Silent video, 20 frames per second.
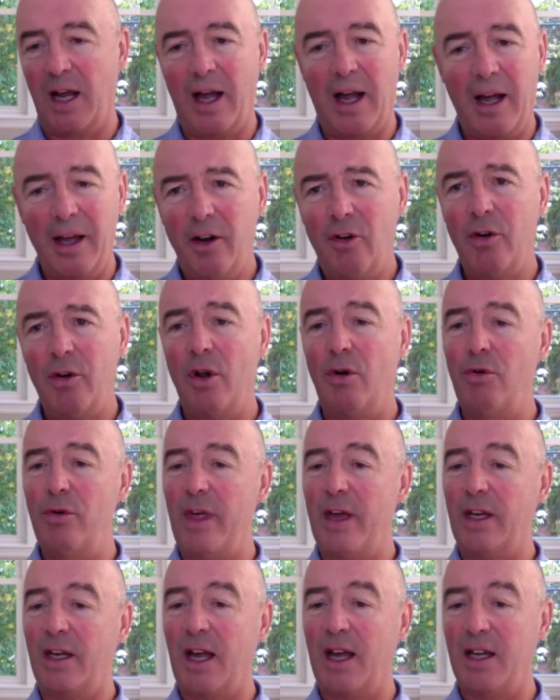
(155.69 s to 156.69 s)
I don't know who
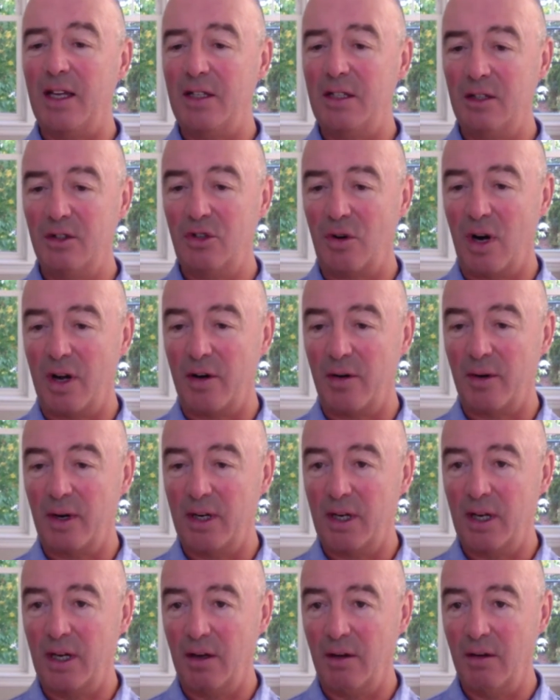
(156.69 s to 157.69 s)
that guy is in Toronto right
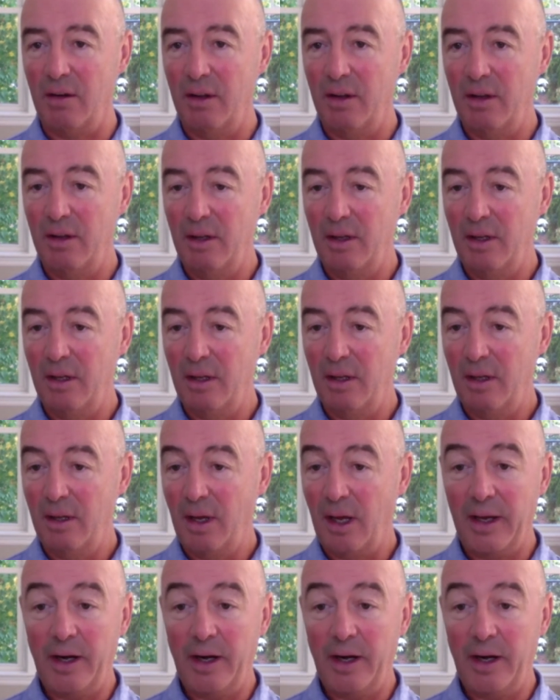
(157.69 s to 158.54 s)
now.